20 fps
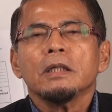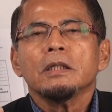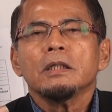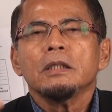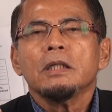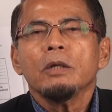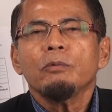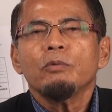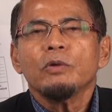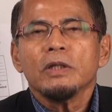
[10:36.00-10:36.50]

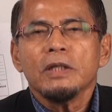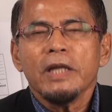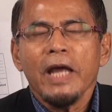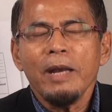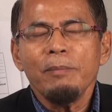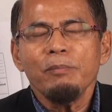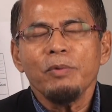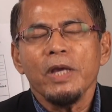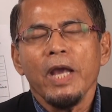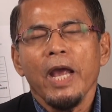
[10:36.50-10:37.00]
they would
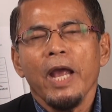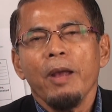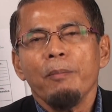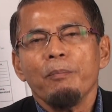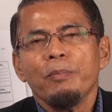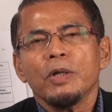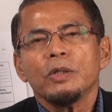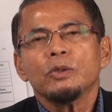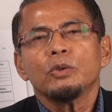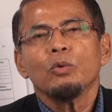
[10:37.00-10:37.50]
then be
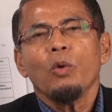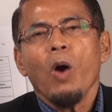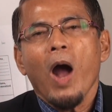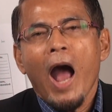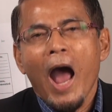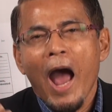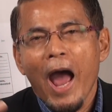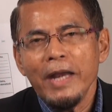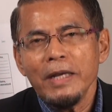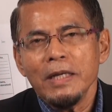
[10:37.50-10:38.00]
able to
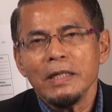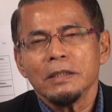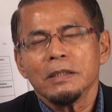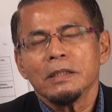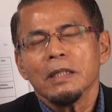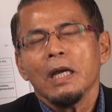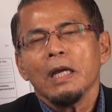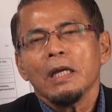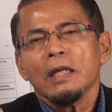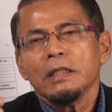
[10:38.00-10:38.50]

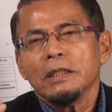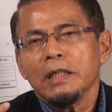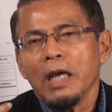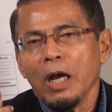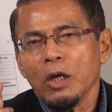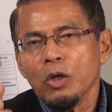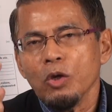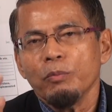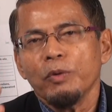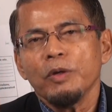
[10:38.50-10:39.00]
harness
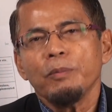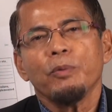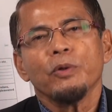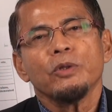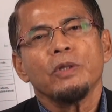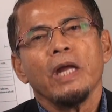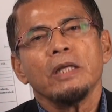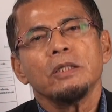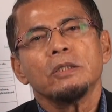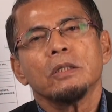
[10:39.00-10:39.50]
their human
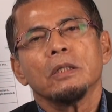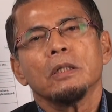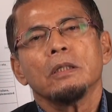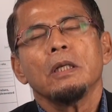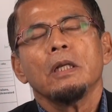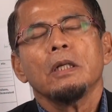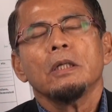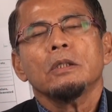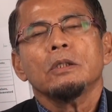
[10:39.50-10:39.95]
potential